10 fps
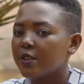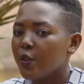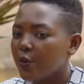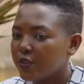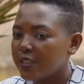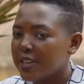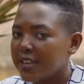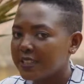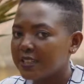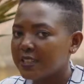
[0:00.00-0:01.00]

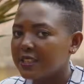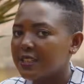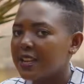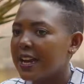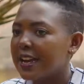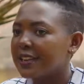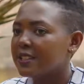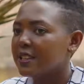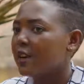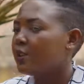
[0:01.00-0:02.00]
COVID-19
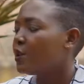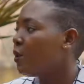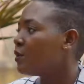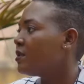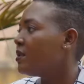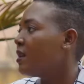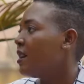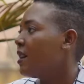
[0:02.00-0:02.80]
has taught